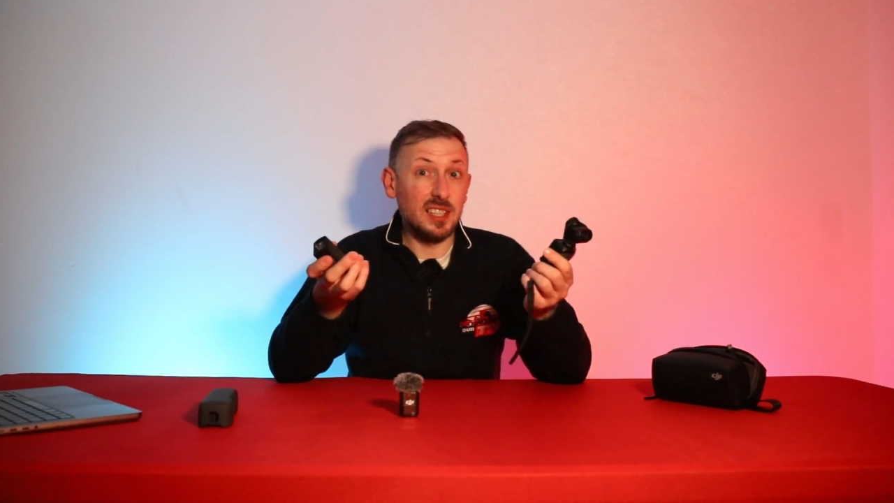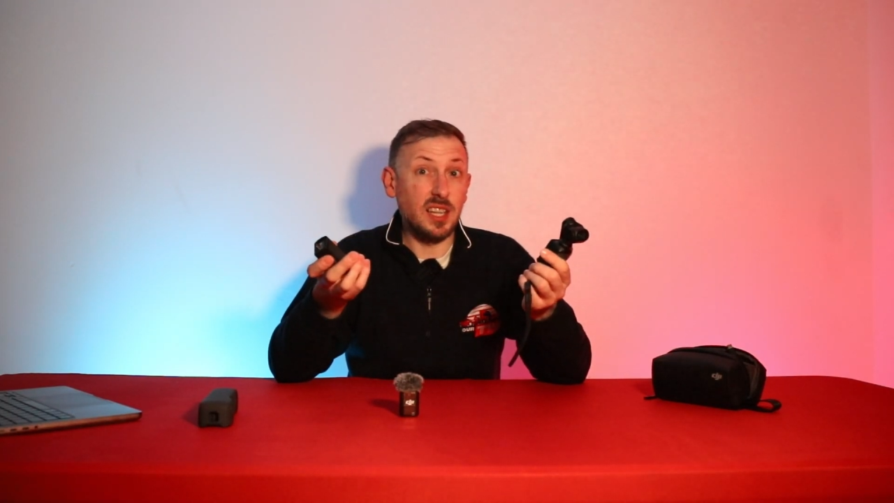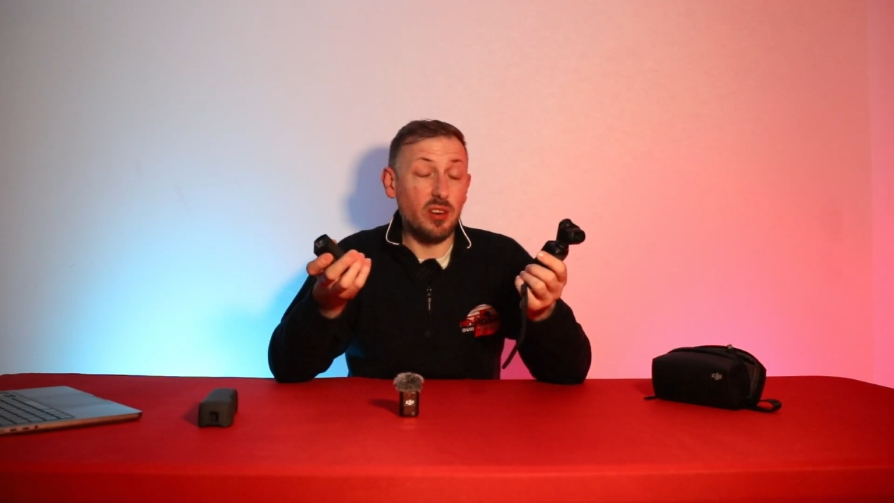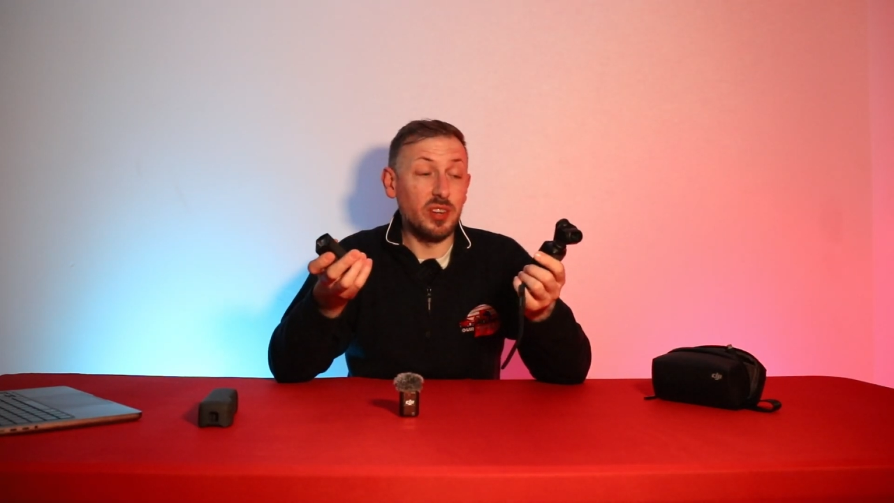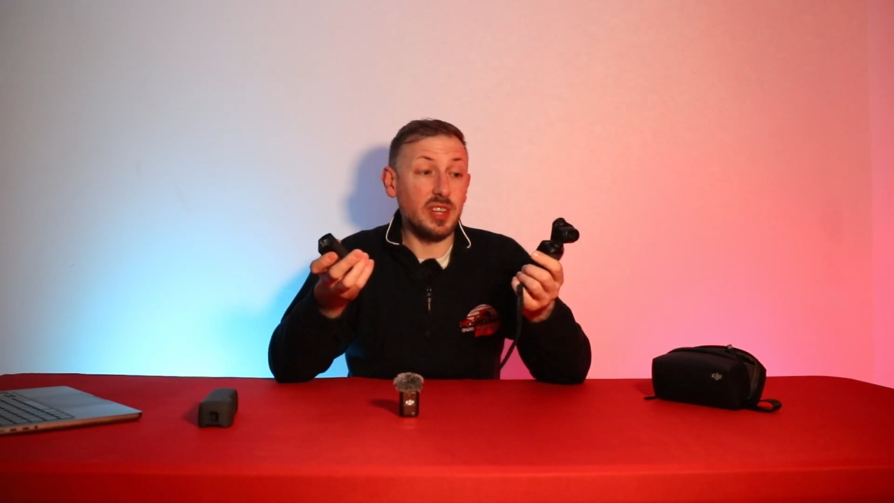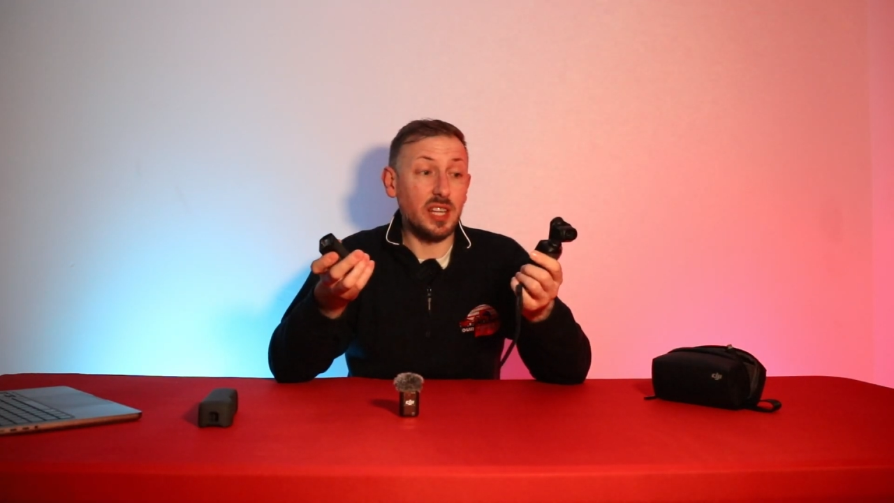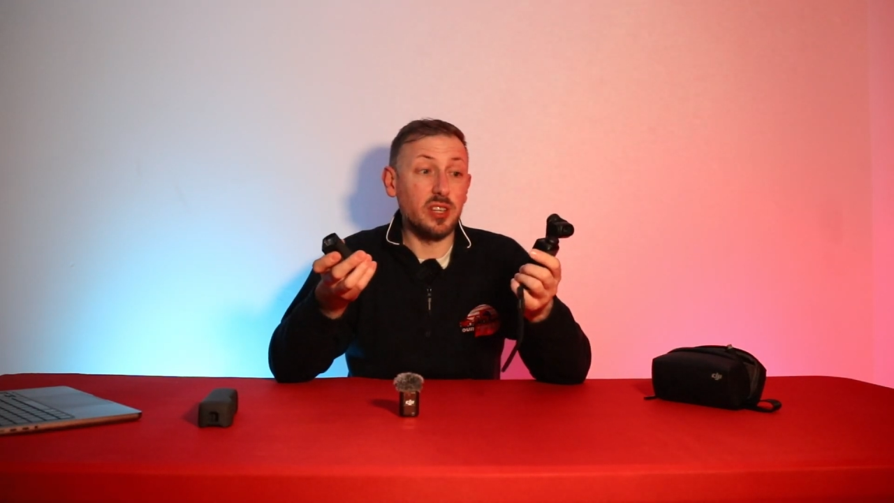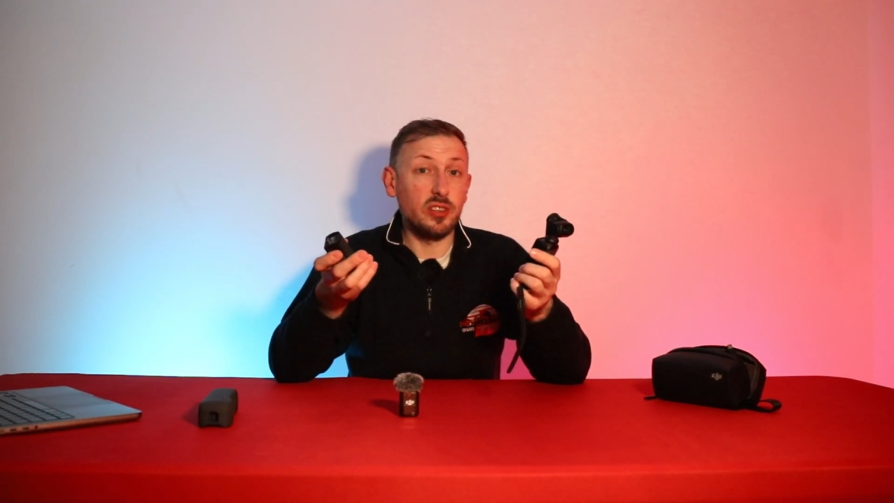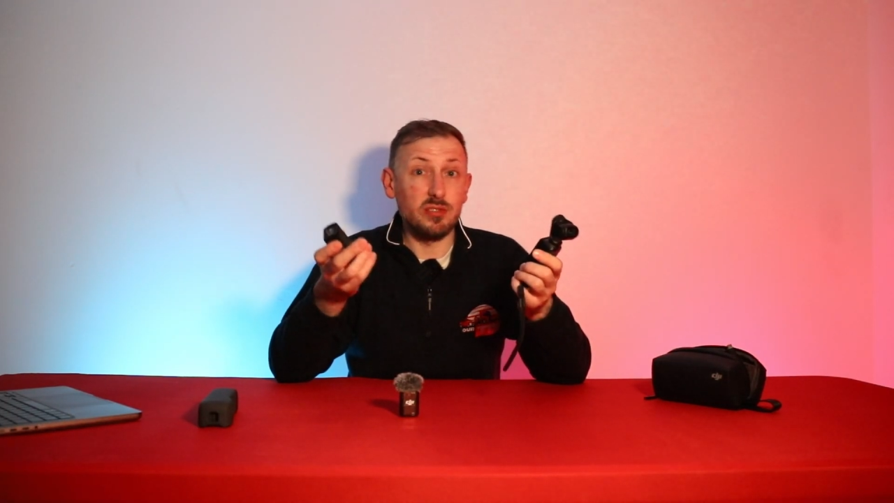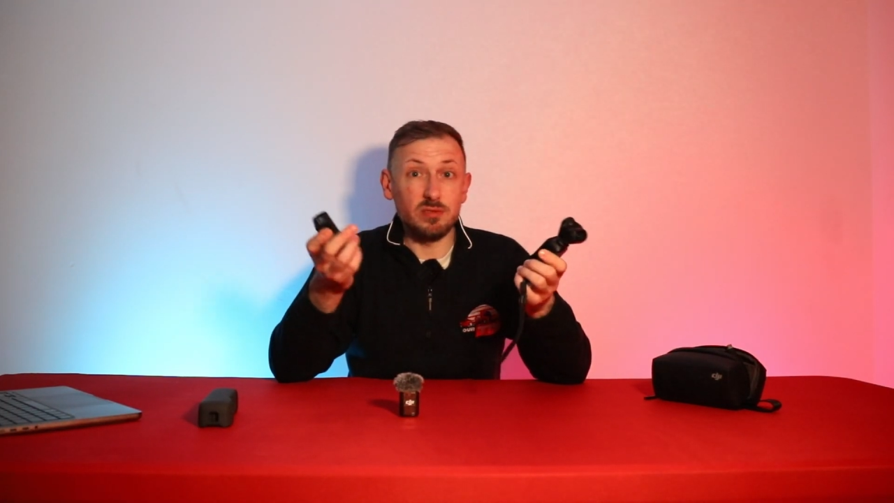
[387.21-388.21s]
the only thing
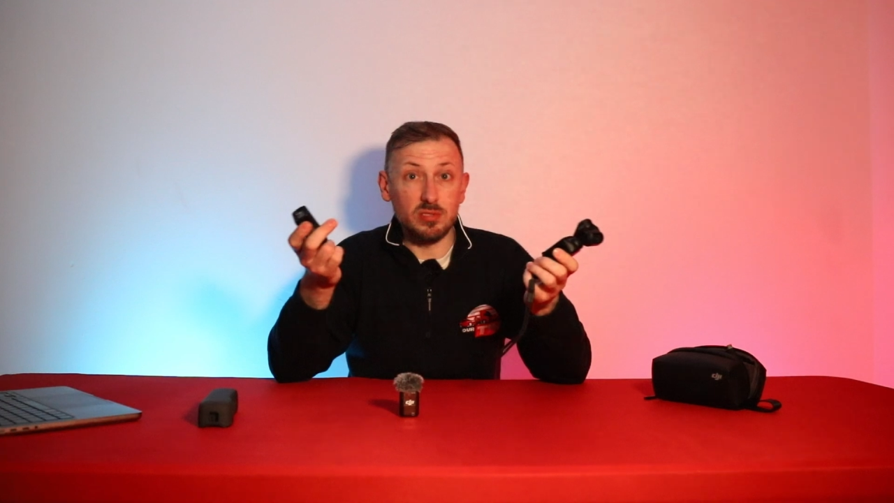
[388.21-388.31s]
you're